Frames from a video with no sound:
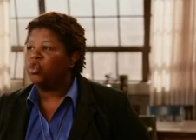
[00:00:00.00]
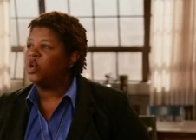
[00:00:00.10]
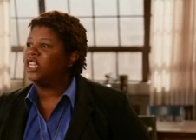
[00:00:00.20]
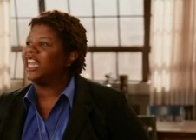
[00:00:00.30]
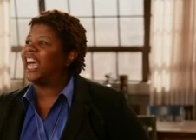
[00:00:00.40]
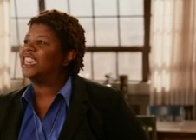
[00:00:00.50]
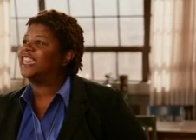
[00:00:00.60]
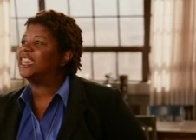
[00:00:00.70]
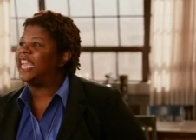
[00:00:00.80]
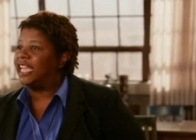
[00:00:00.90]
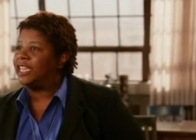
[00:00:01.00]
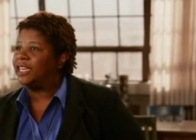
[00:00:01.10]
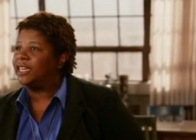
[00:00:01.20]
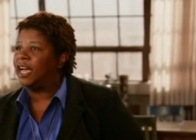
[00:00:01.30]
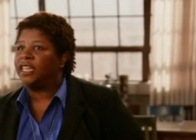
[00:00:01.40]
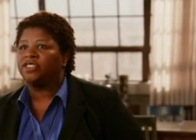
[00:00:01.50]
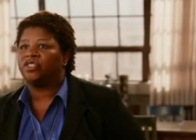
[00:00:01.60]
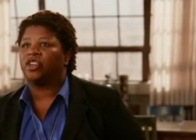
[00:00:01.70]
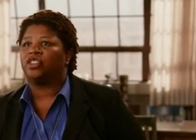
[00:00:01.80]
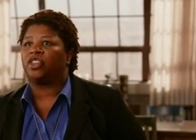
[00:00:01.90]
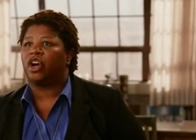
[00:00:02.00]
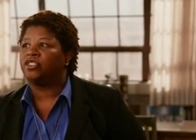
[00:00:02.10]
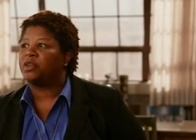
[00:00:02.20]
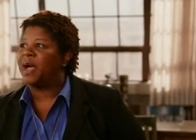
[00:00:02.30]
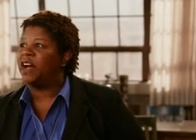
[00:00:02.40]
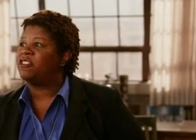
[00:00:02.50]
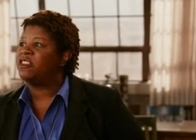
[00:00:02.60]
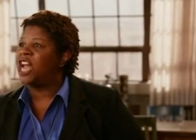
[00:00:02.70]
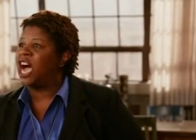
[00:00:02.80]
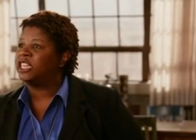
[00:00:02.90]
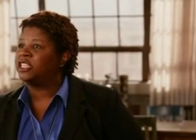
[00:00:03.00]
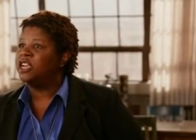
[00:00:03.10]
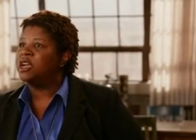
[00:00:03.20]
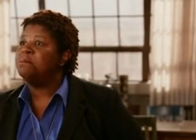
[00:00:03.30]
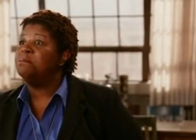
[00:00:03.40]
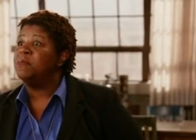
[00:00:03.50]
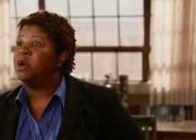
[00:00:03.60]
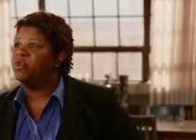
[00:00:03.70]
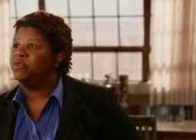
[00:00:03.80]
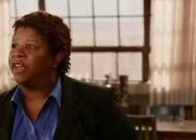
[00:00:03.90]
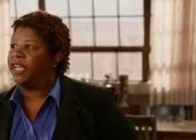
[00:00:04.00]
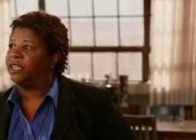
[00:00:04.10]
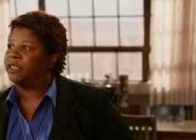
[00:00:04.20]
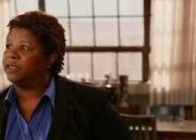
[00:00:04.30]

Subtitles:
will not think unless there are thoughts about not moving.